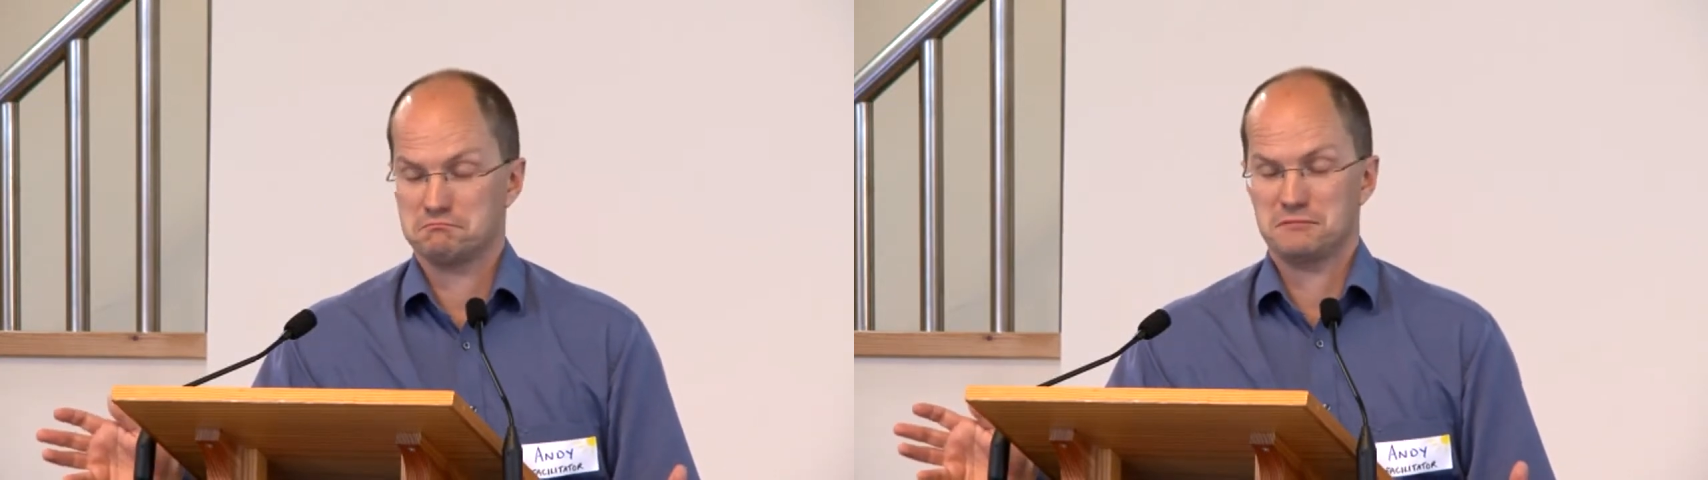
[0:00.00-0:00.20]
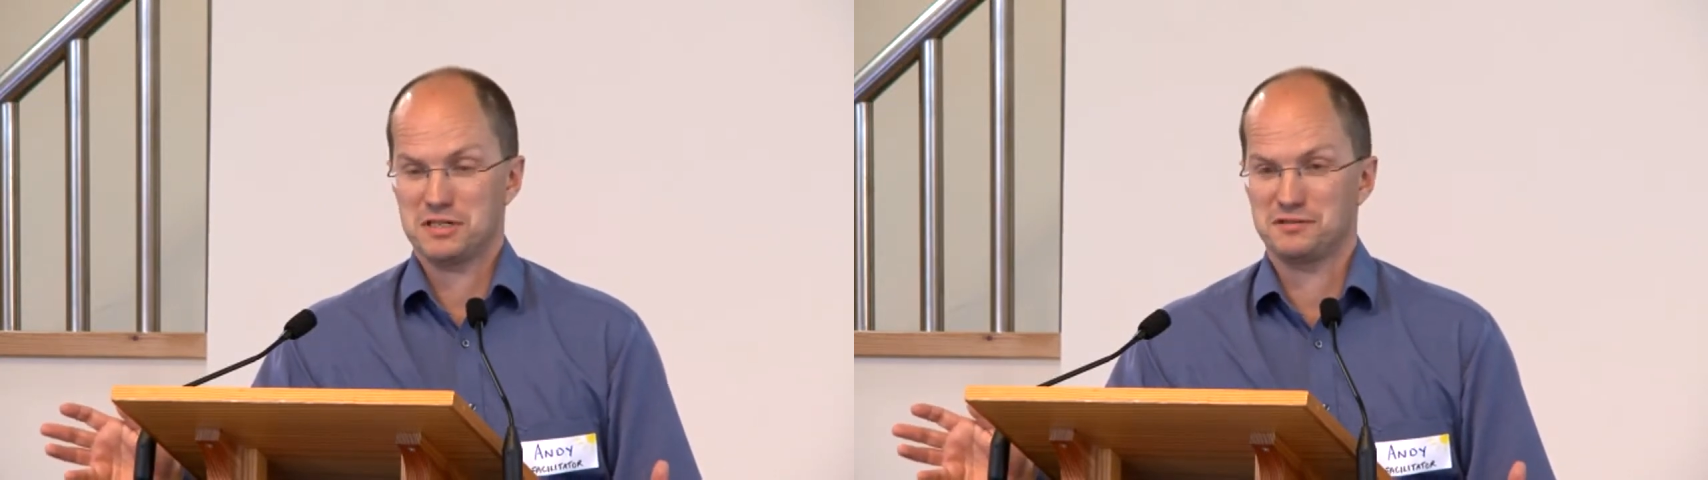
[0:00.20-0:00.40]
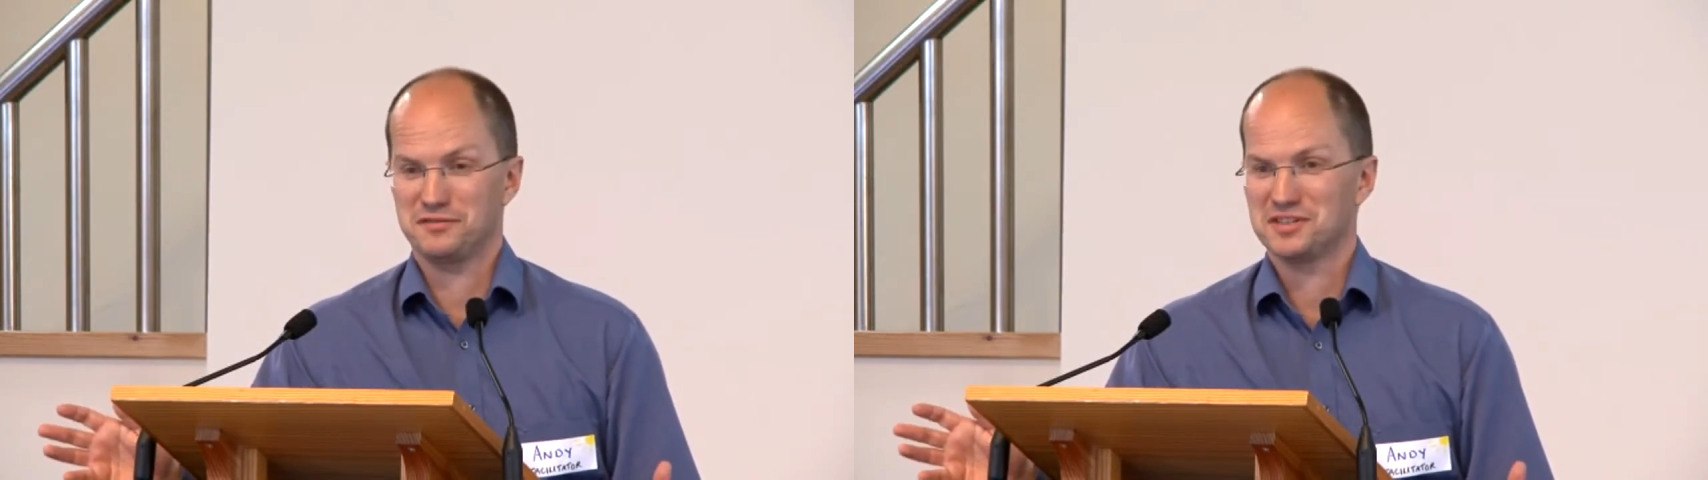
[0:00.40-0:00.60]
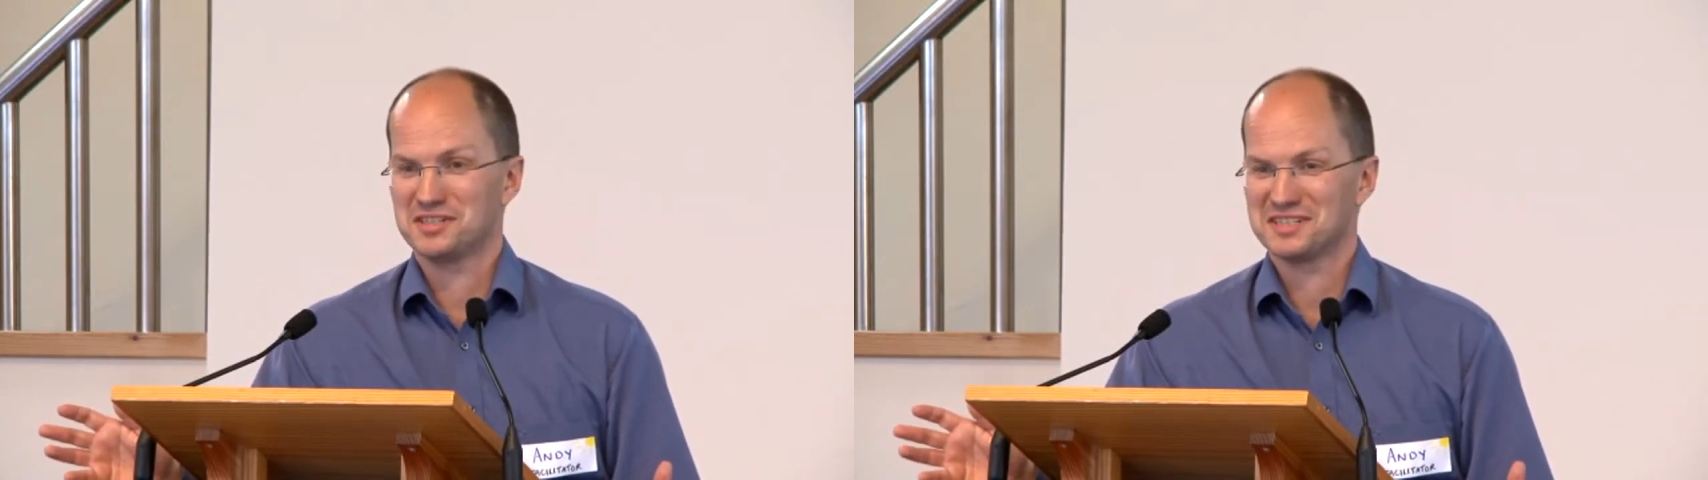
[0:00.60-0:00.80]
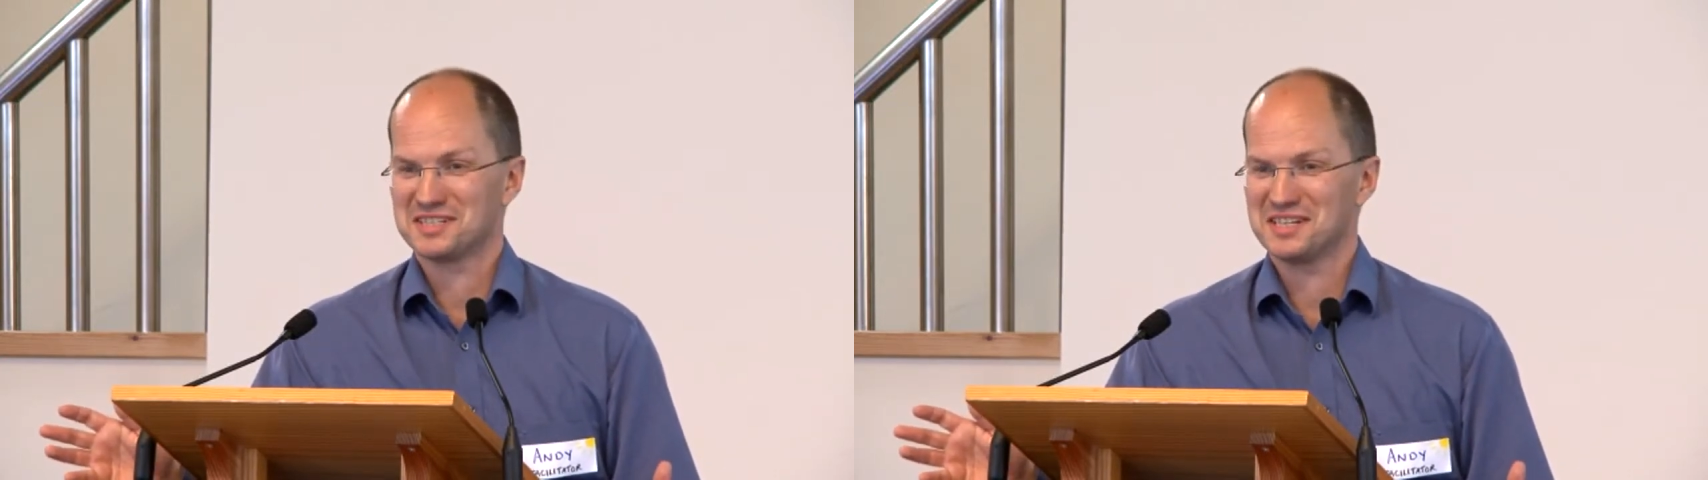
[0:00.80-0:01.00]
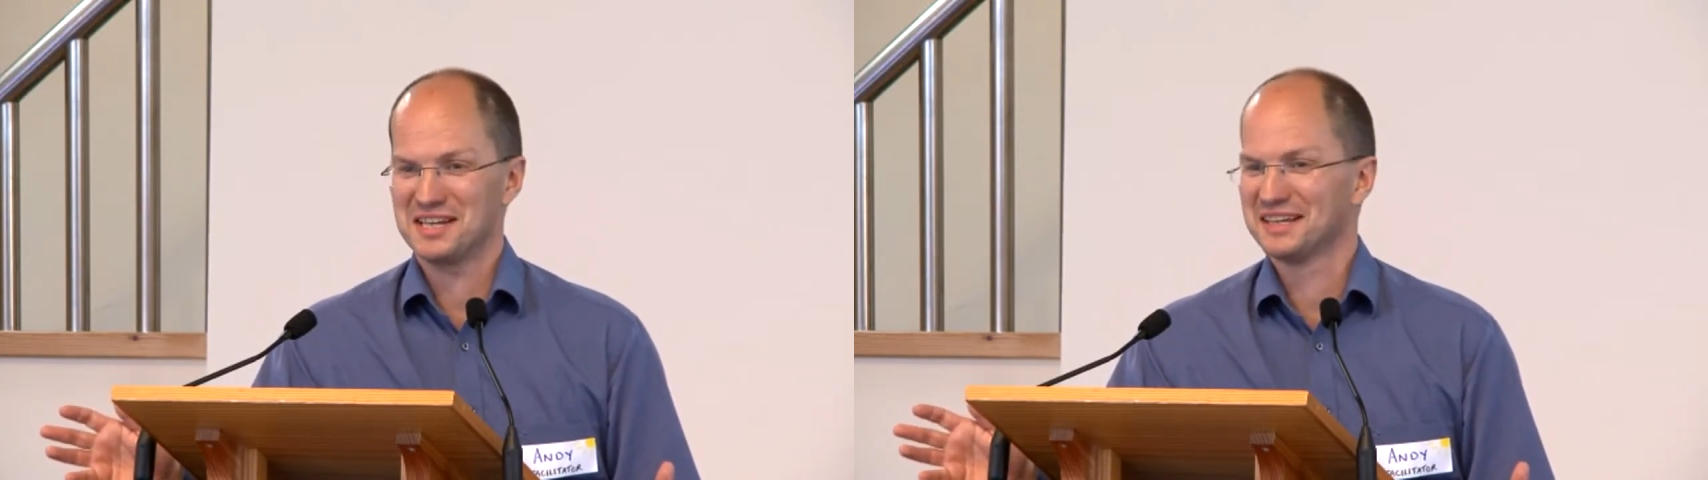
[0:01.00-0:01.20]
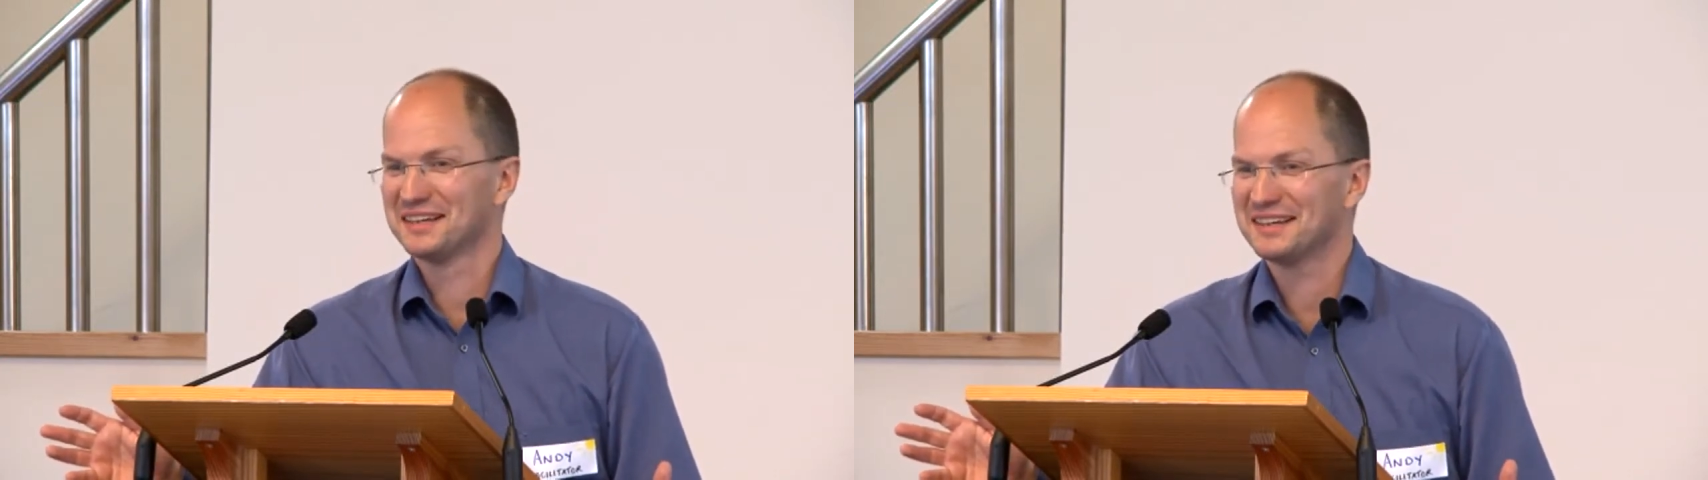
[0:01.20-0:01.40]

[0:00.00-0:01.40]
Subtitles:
That's the first thing to say.